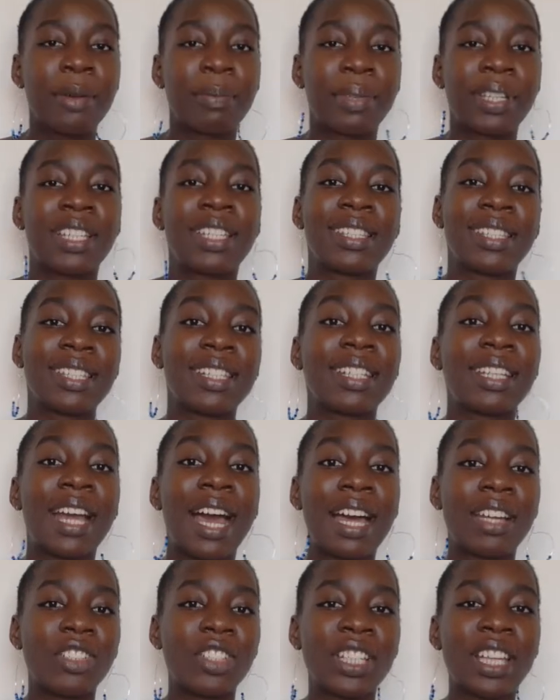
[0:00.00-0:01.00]
because it can
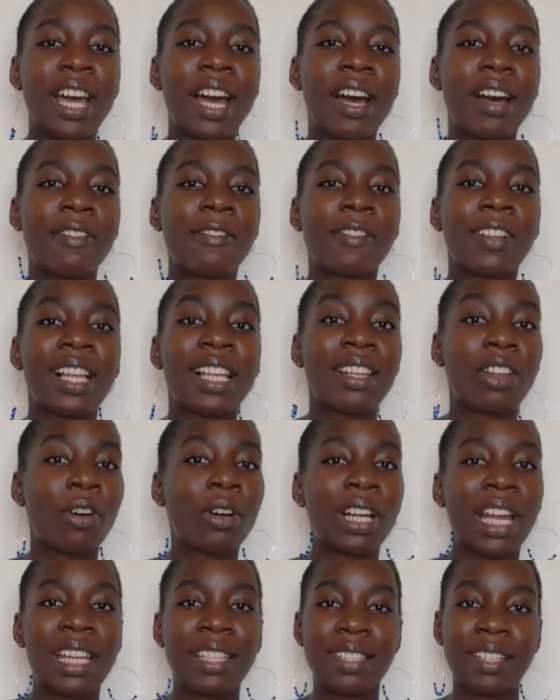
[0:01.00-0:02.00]
actually have
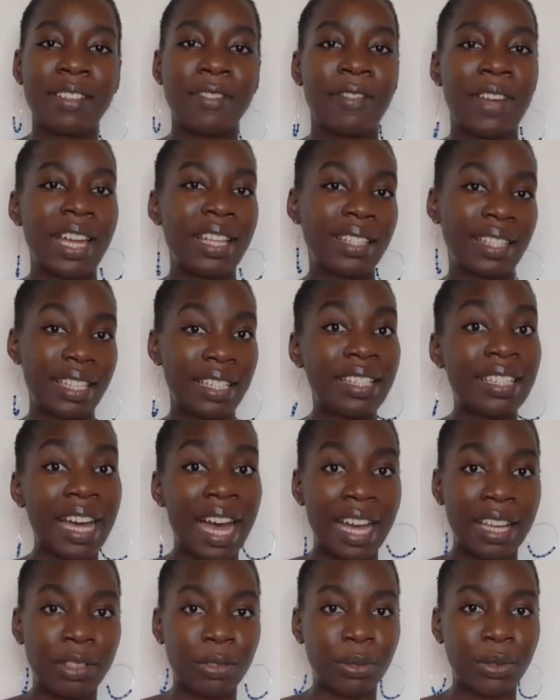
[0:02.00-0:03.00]
long-lasting effects into
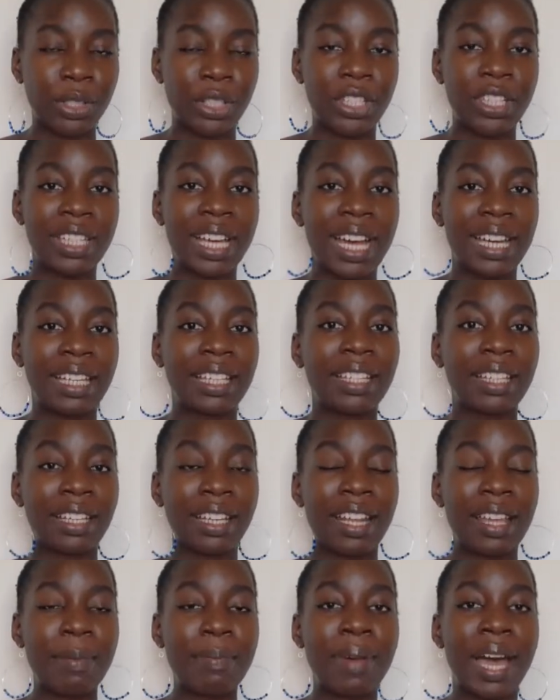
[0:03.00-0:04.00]
adulthood and it
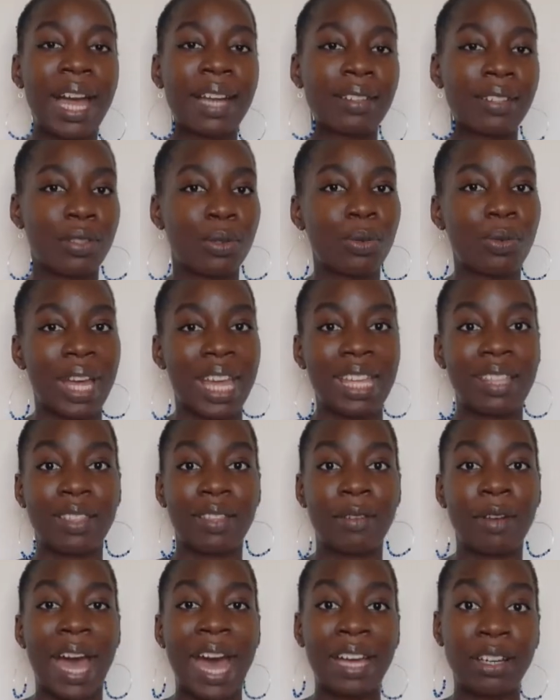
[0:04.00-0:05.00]
can impact the way
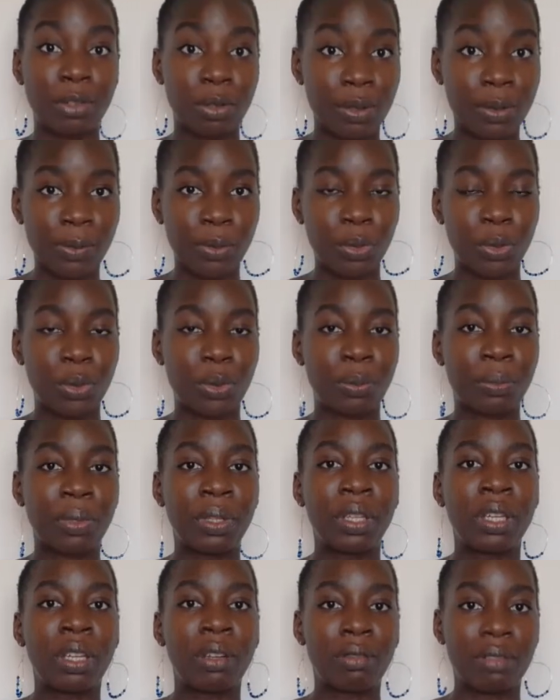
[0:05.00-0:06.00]
that adults form
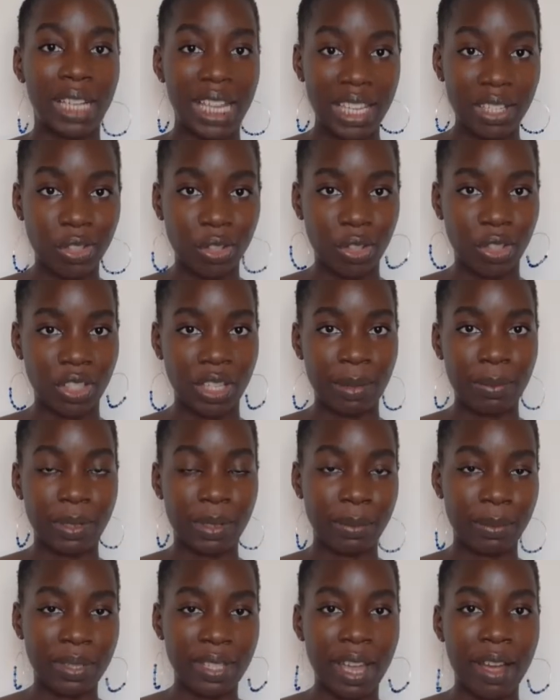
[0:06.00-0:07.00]
relationships
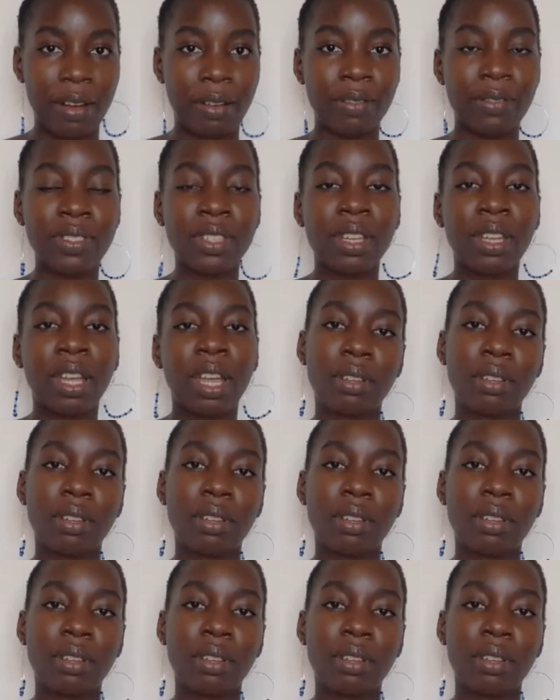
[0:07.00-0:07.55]
themselves.